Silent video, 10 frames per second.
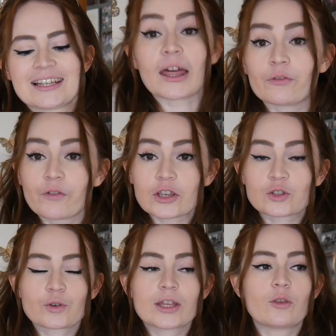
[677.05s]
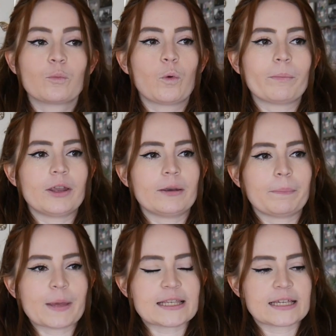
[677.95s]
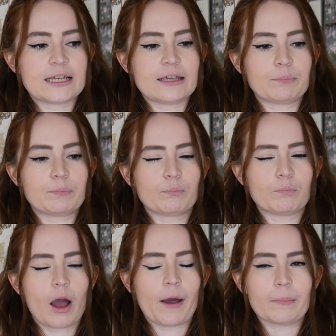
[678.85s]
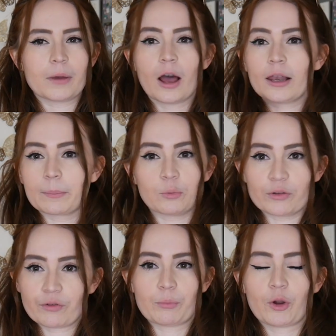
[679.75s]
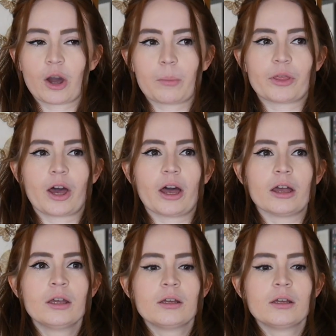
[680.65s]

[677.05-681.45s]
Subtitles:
Yeah, the first story, the woman basically, her like boyfriend broke up with her.